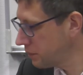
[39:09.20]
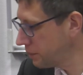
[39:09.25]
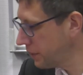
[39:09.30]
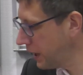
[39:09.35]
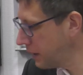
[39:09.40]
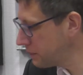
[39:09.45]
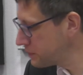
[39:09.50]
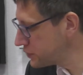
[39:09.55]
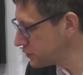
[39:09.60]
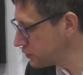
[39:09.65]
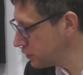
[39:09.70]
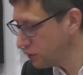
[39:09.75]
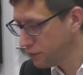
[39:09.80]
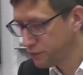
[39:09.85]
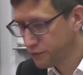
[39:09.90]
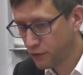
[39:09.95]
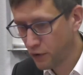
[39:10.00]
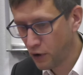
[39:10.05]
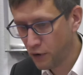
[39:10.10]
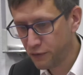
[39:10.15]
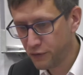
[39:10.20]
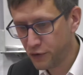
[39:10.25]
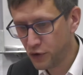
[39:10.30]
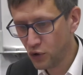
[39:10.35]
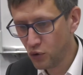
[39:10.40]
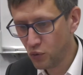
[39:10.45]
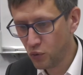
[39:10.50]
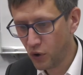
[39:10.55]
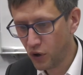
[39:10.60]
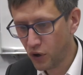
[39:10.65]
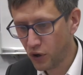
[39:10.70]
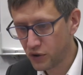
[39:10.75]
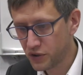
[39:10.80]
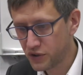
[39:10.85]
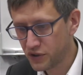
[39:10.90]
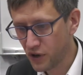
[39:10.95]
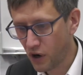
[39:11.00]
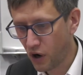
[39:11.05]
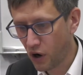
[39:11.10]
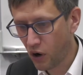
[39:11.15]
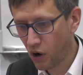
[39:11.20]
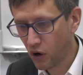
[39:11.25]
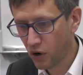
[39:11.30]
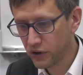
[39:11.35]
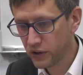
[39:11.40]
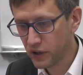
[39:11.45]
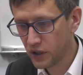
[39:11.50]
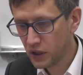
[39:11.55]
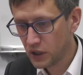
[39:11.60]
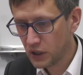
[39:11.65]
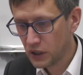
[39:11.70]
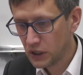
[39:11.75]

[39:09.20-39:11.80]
Perhaps a few words on